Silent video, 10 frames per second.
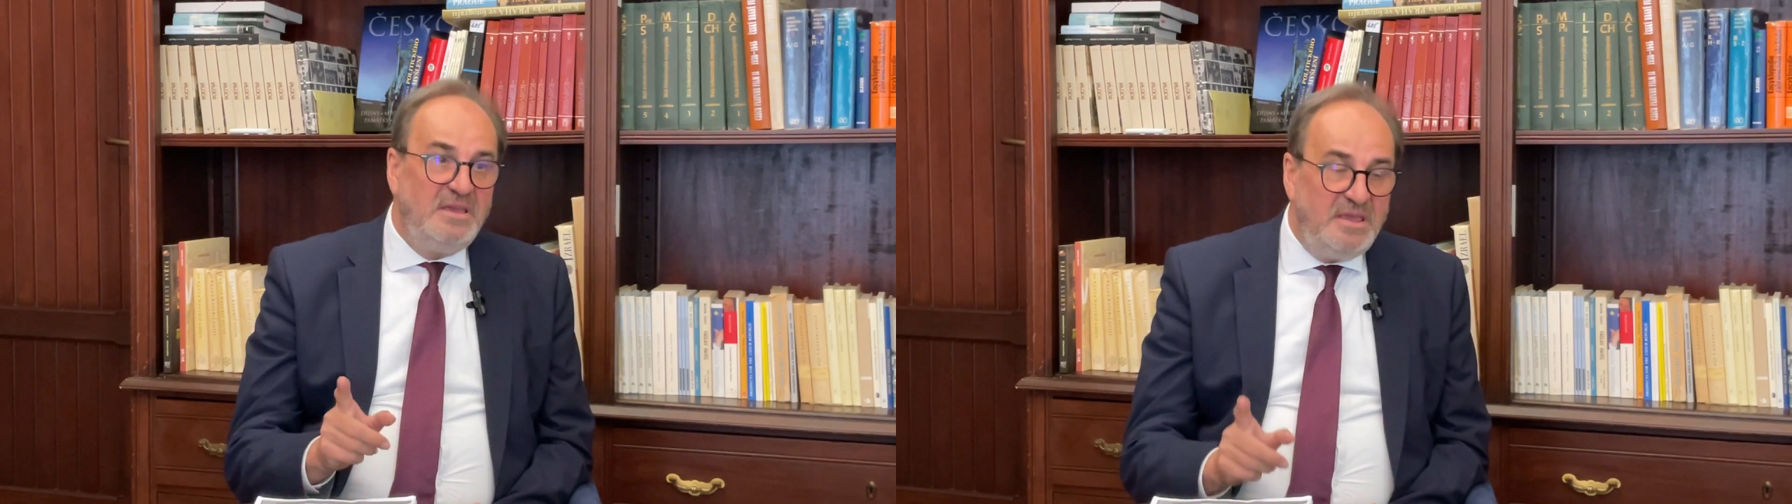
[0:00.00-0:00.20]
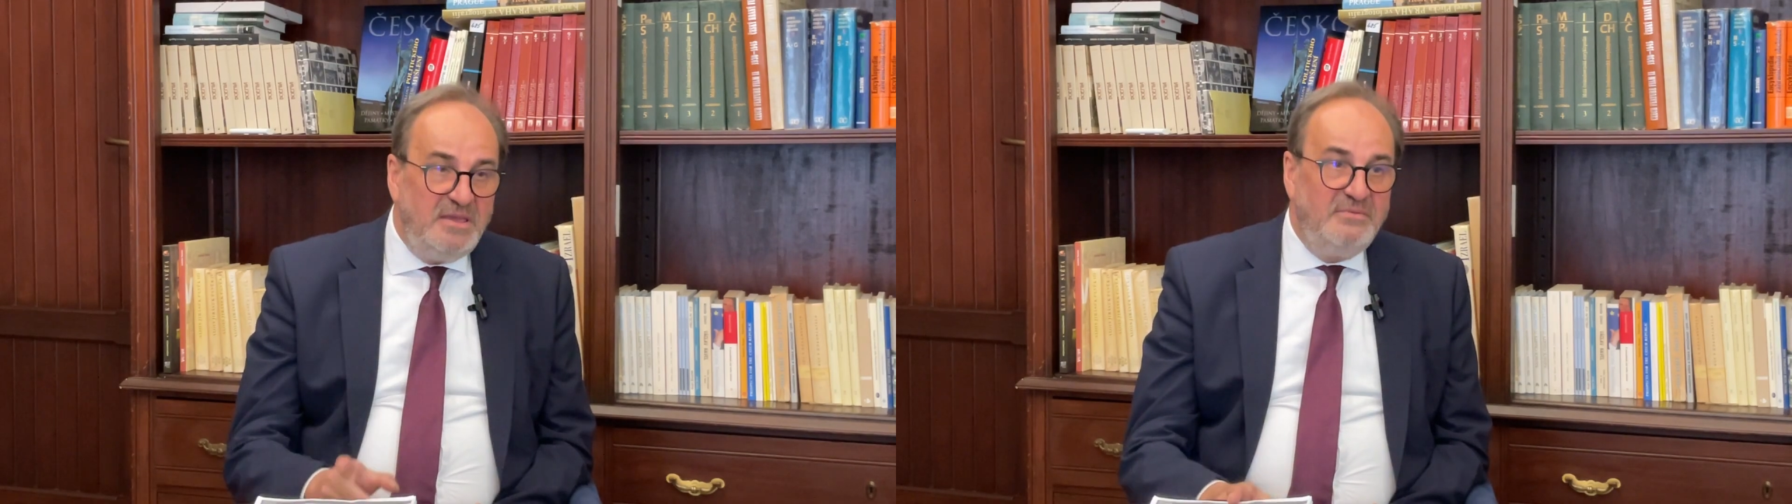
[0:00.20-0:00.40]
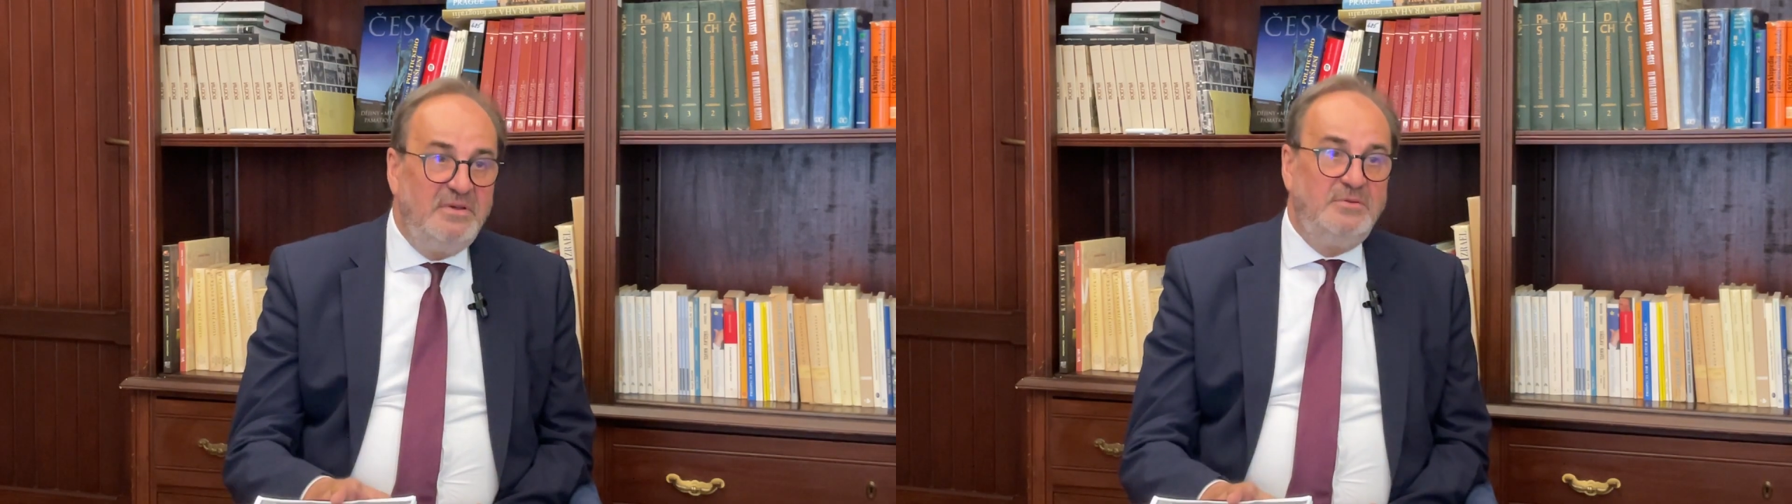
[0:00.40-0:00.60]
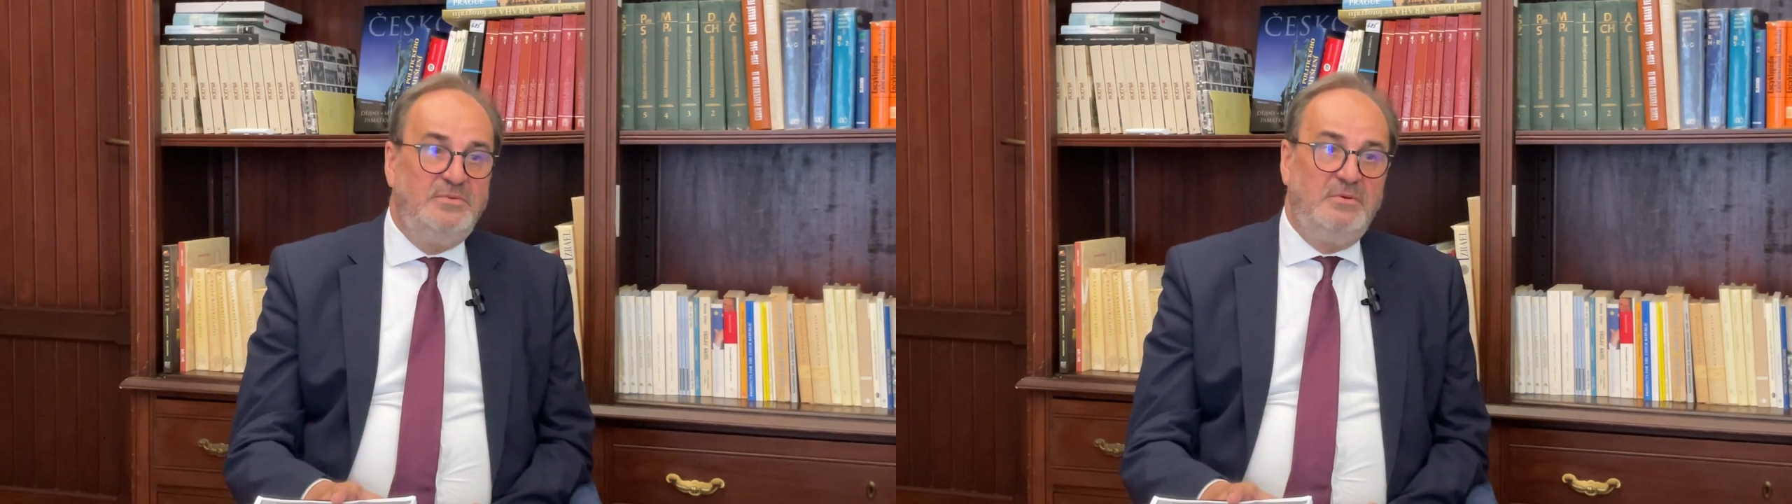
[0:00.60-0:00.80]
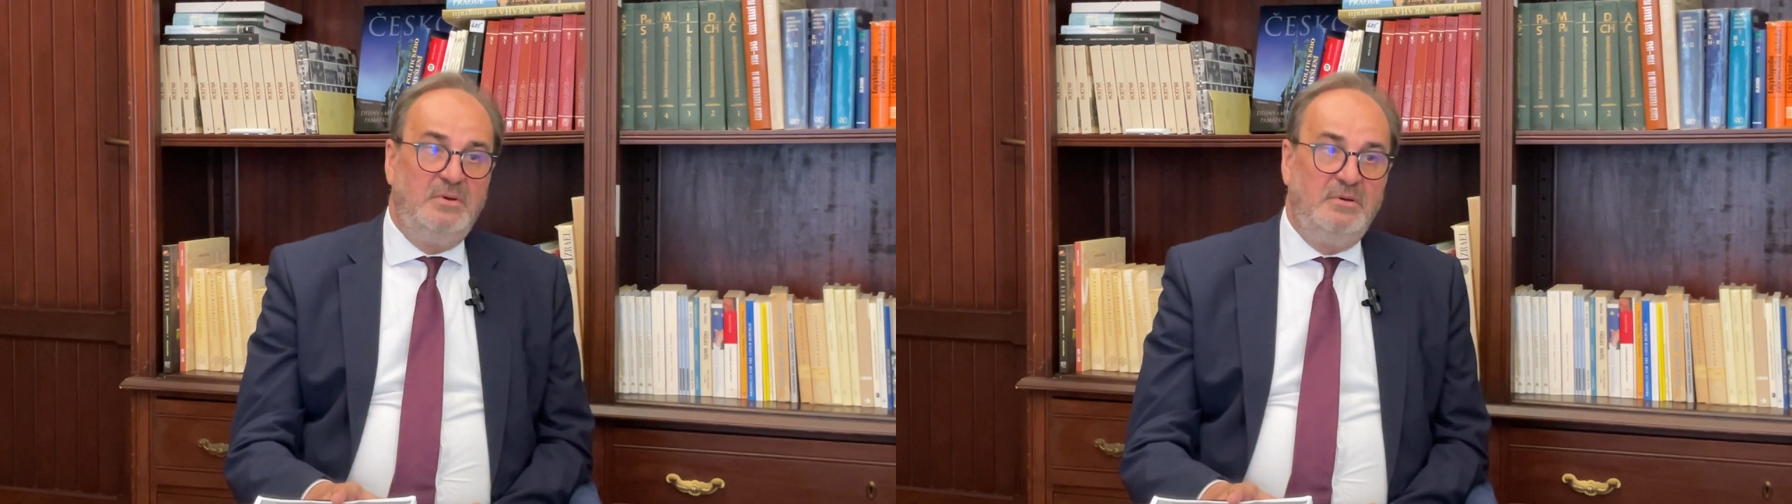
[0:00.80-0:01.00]
even
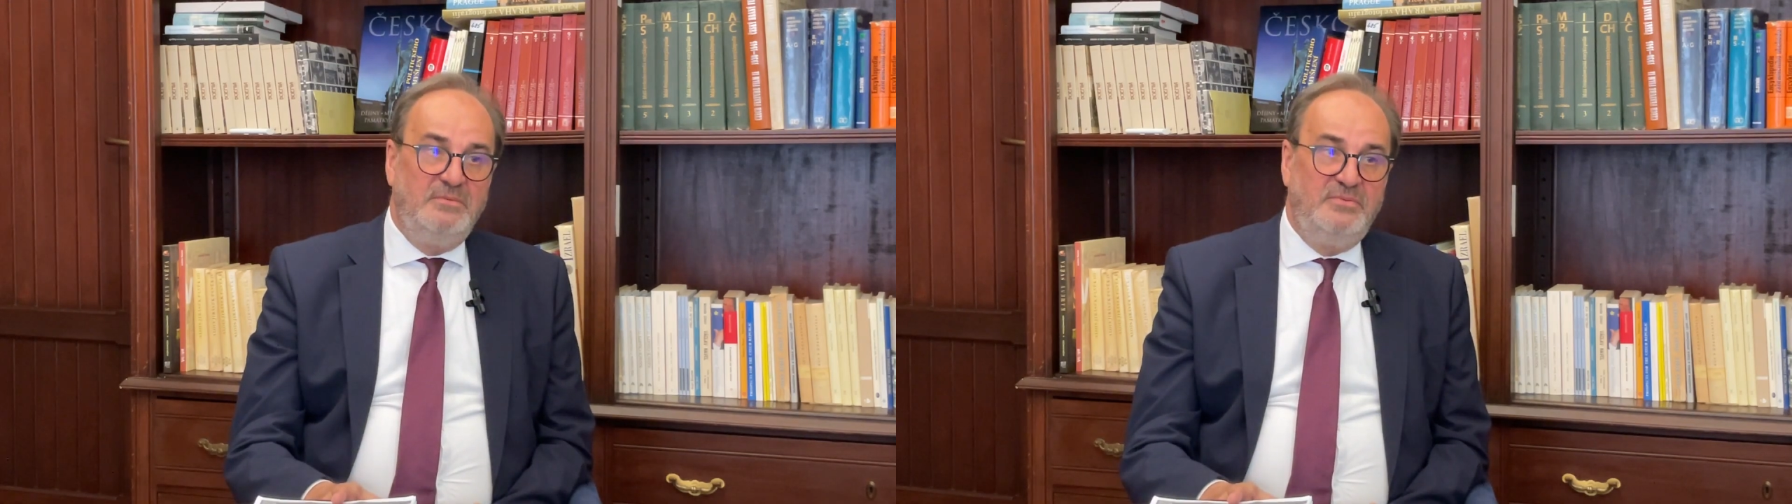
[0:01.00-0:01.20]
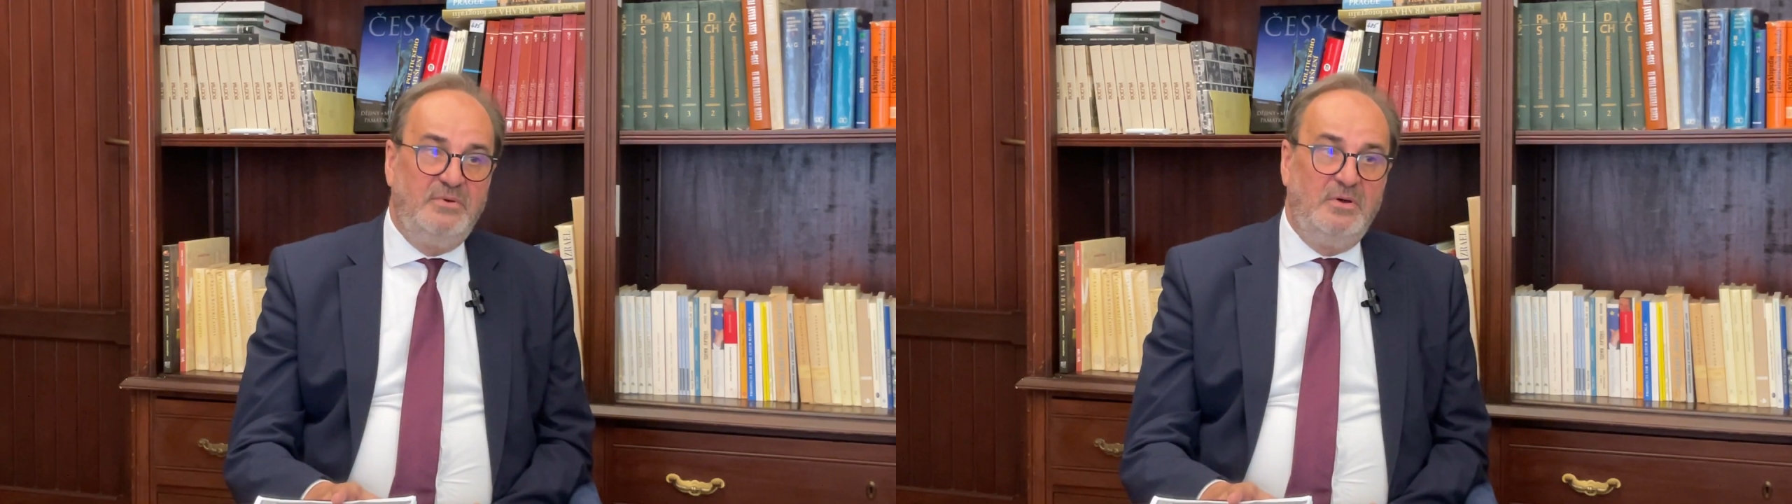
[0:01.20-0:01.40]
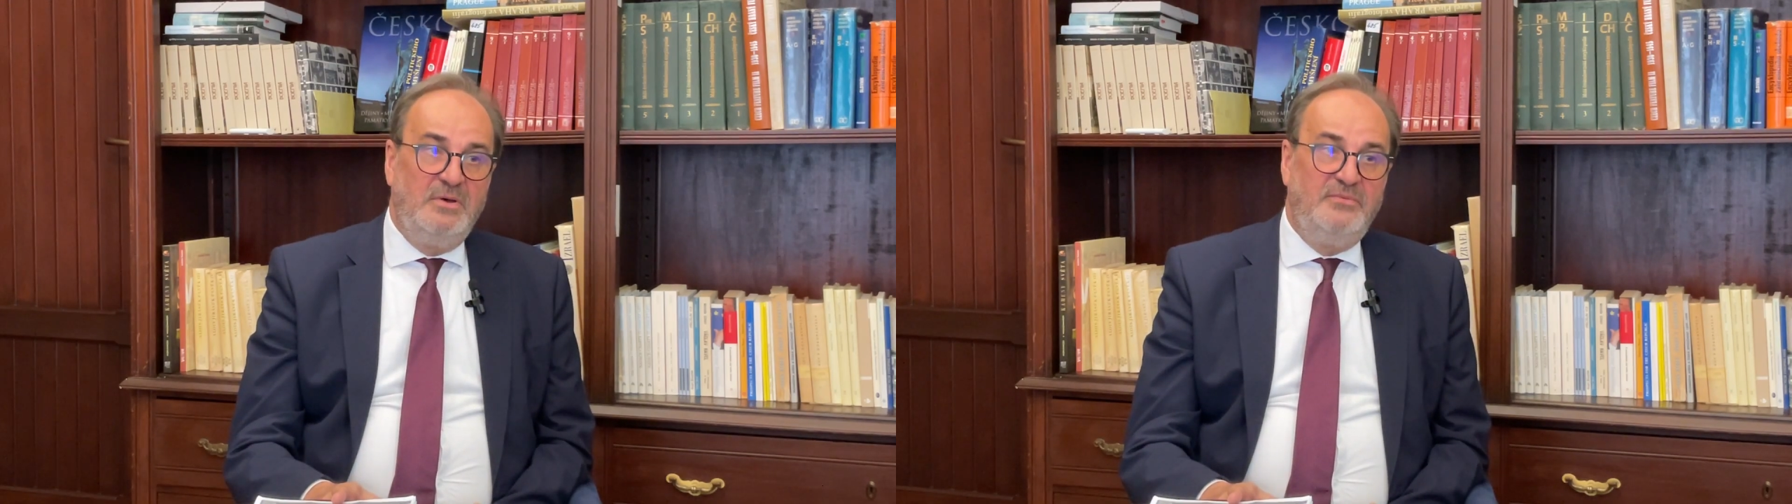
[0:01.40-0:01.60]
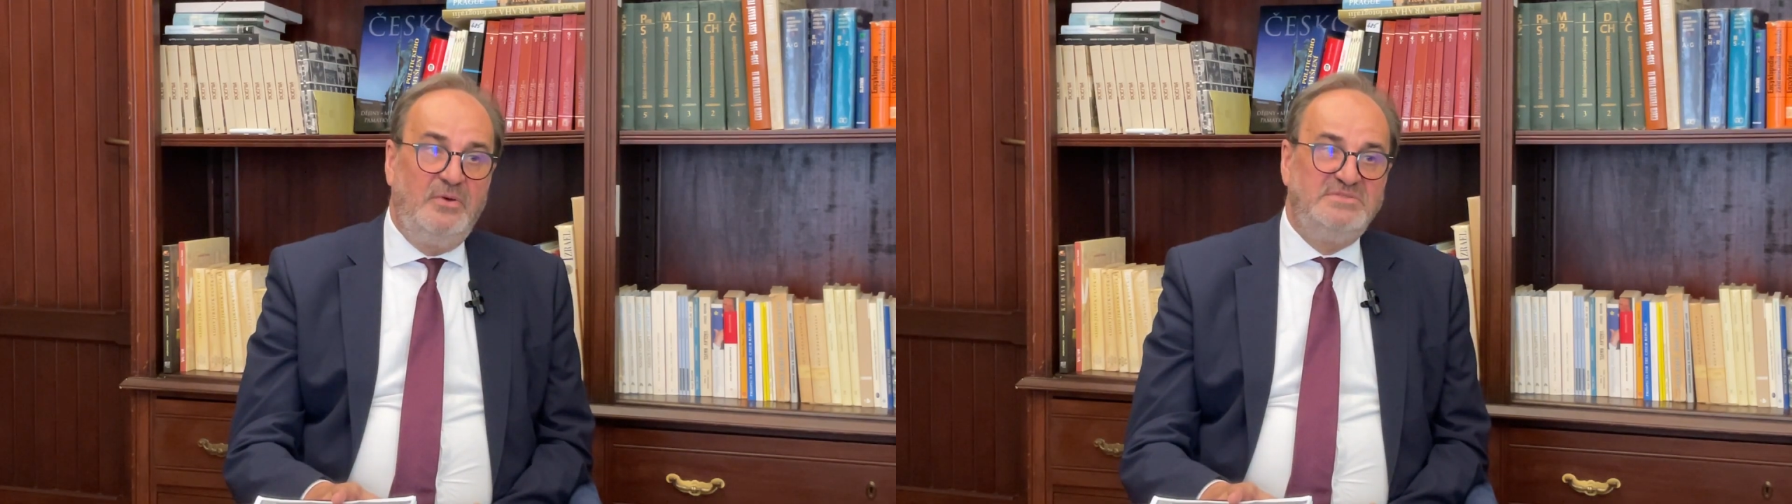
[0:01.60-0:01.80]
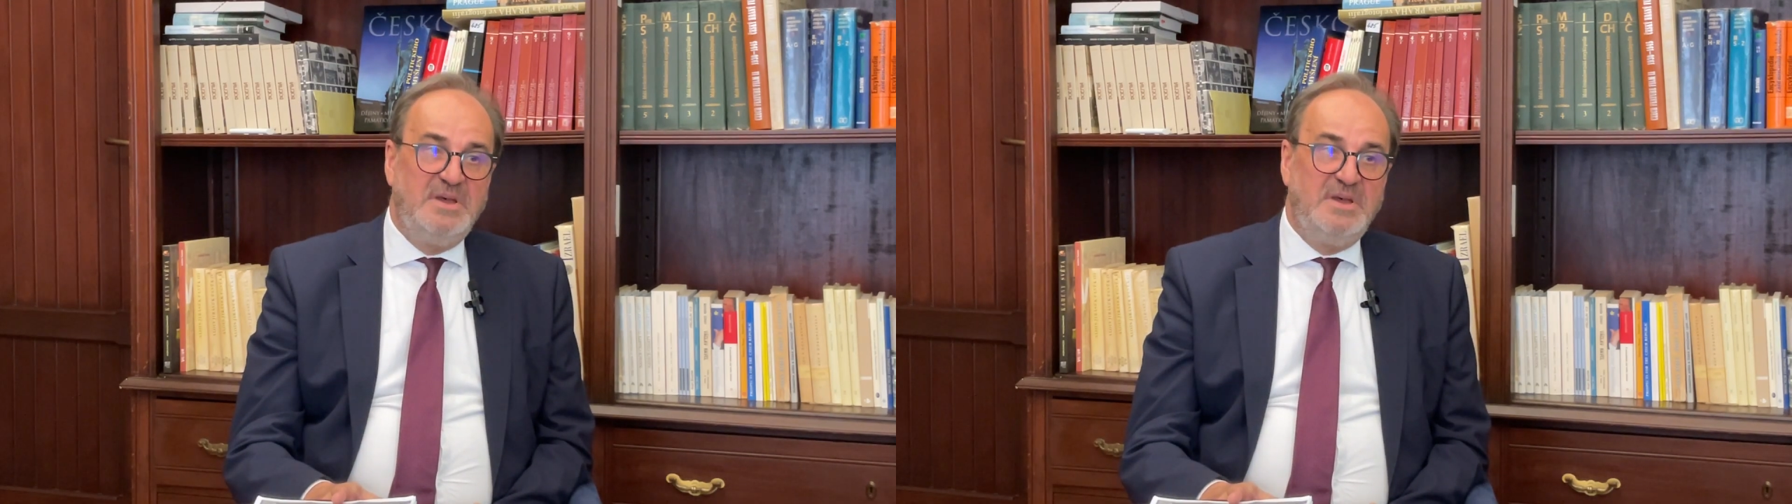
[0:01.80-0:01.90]
to go for